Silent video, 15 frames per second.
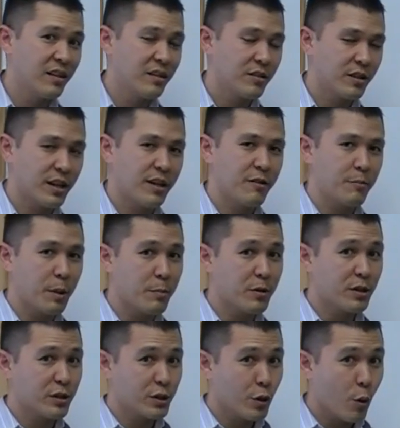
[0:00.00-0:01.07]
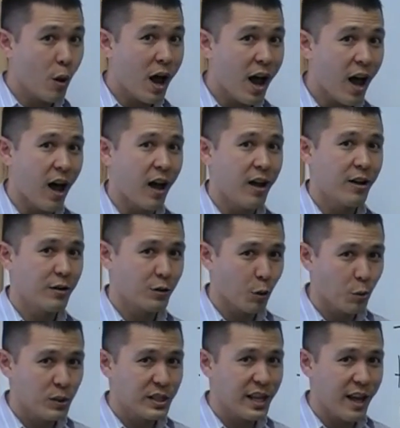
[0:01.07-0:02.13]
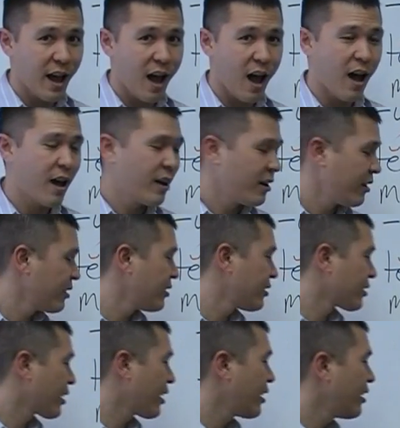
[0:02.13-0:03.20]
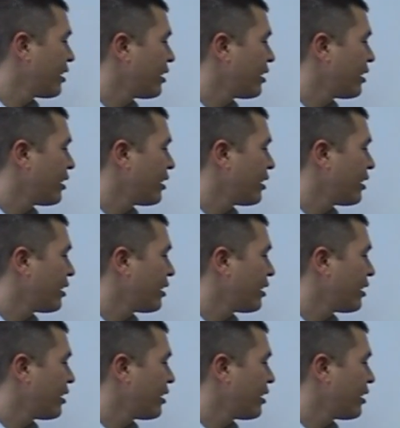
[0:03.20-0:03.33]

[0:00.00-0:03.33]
Okay, remember there's no ah. Don't say ah. Okay?